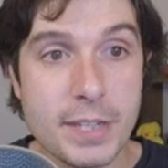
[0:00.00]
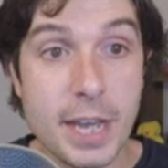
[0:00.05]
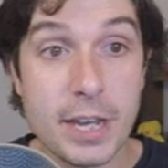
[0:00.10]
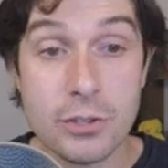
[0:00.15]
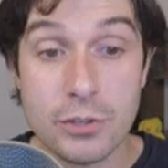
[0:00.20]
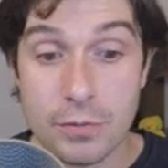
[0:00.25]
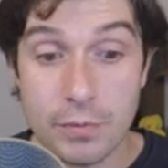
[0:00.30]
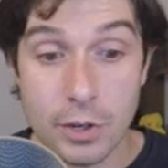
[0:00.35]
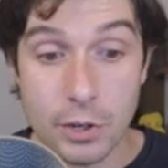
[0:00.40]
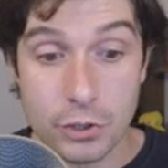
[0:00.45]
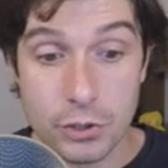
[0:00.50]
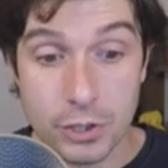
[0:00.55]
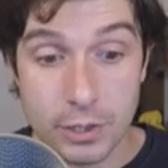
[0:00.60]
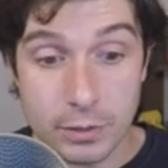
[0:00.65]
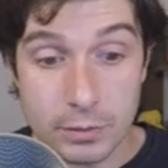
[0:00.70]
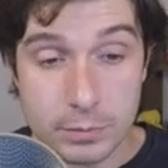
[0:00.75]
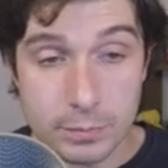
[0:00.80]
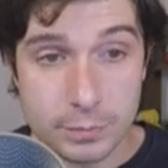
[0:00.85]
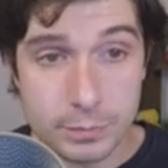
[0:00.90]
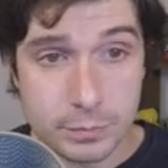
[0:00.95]
Azure
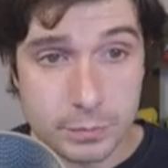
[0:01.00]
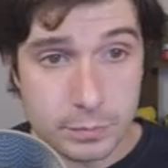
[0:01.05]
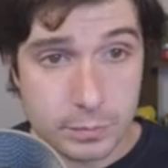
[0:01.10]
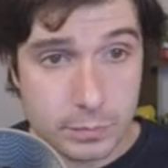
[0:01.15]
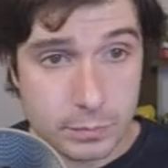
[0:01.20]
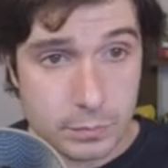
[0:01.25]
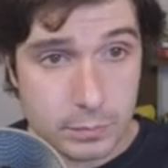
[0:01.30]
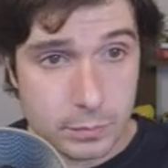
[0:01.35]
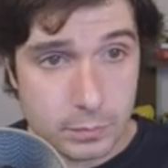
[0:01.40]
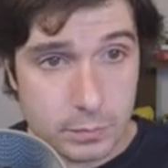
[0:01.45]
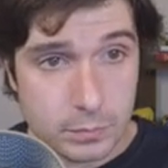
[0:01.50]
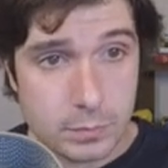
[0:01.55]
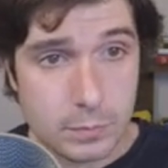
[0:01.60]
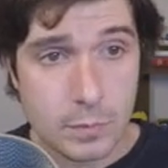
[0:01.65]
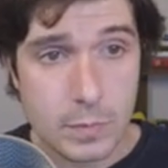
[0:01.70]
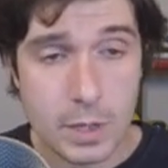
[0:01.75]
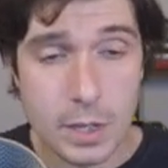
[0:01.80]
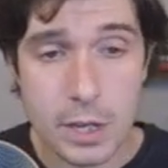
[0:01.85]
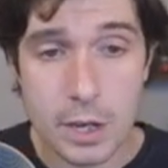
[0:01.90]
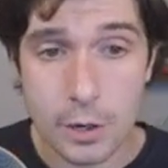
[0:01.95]
function
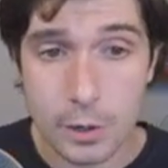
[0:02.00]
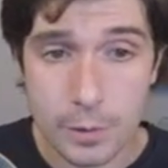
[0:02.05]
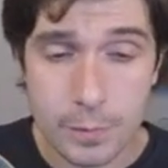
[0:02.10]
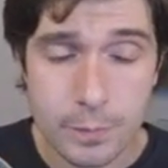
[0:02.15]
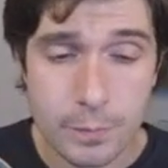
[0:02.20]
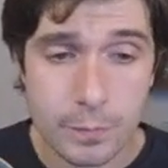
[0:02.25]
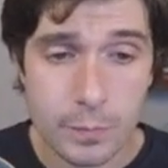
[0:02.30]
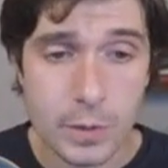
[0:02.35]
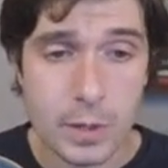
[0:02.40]
here.